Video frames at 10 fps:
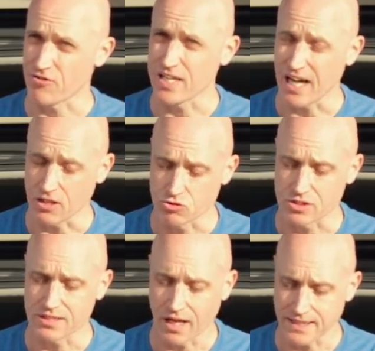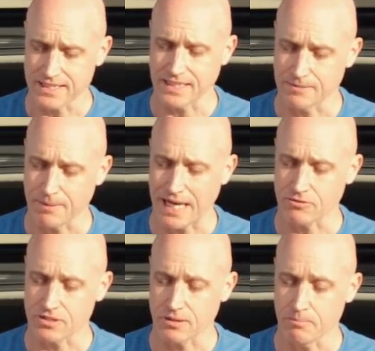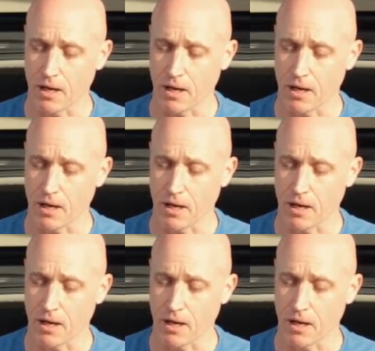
£319 and the